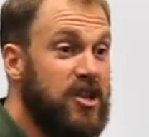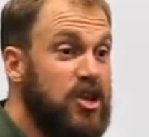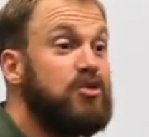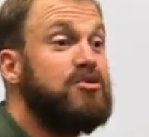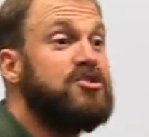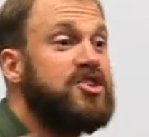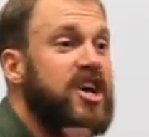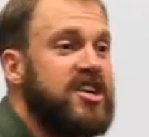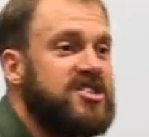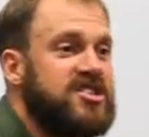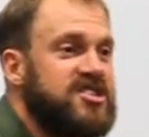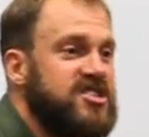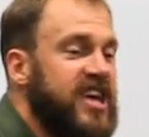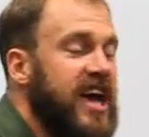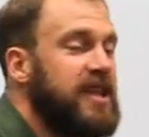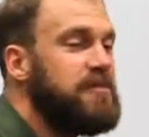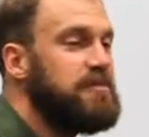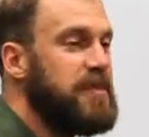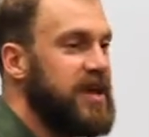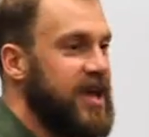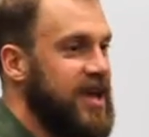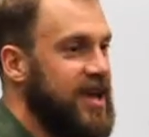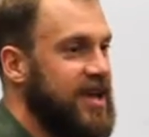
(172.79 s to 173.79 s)
you just
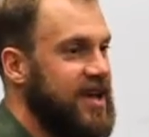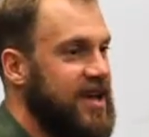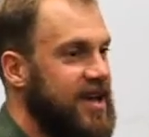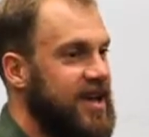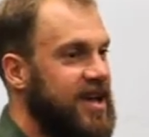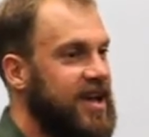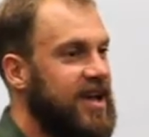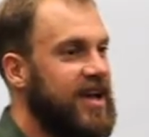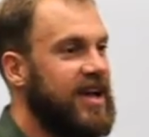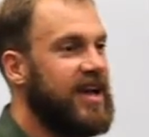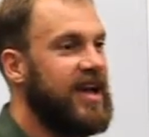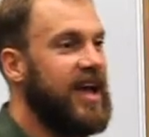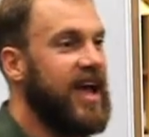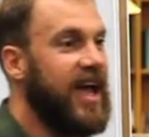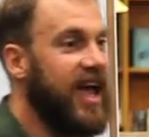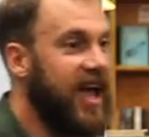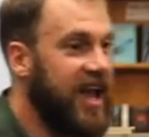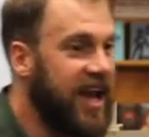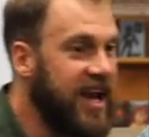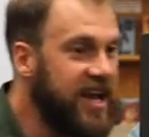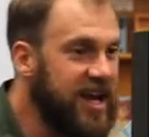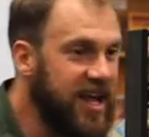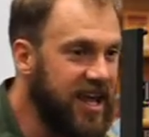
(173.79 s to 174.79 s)
sent me,
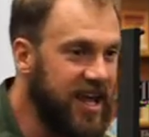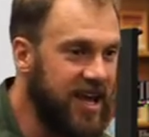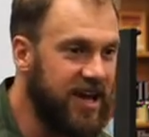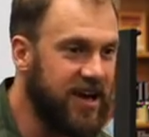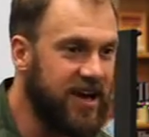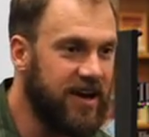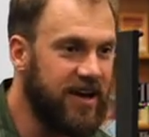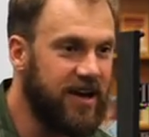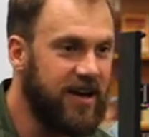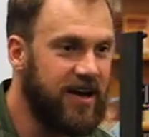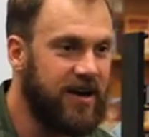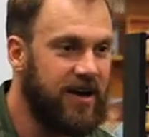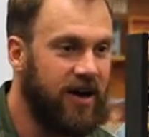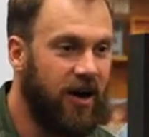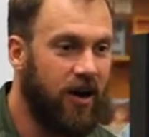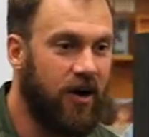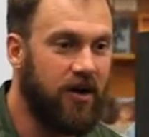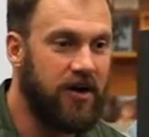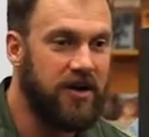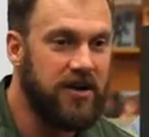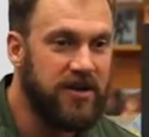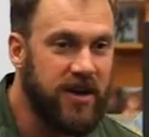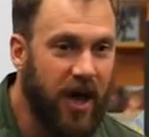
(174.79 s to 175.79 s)
80
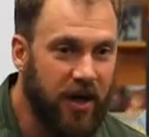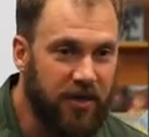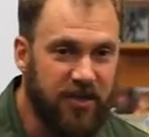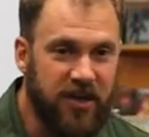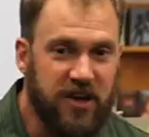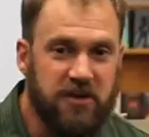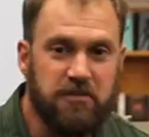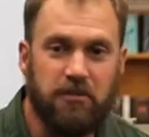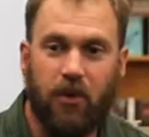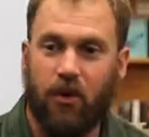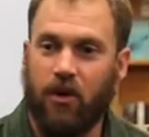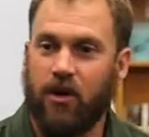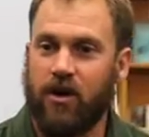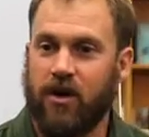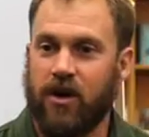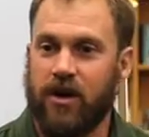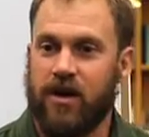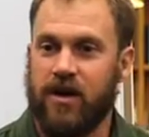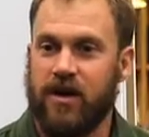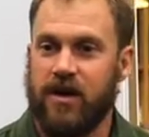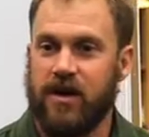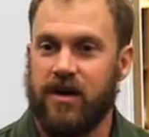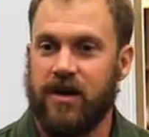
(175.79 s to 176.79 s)
are nothing
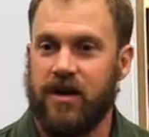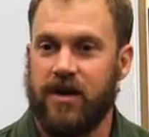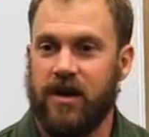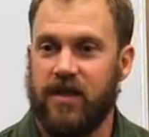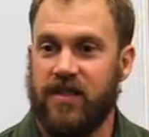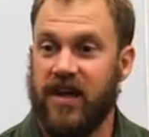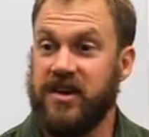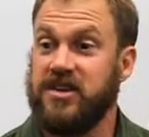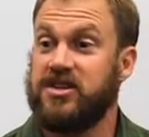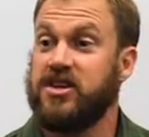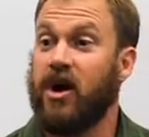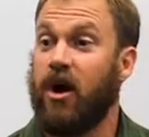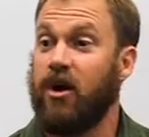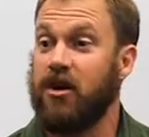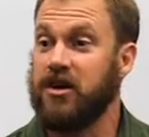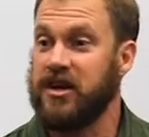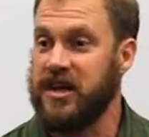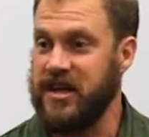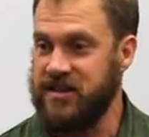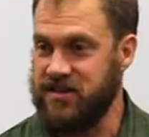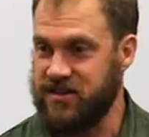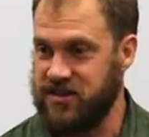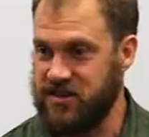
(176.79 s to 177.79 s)
more than
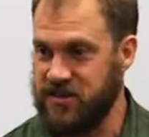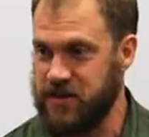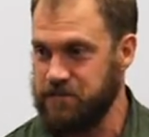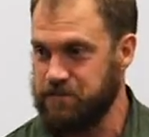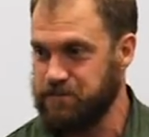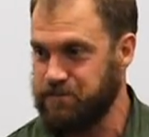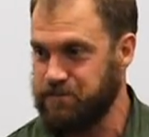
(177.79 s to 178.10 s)
targets.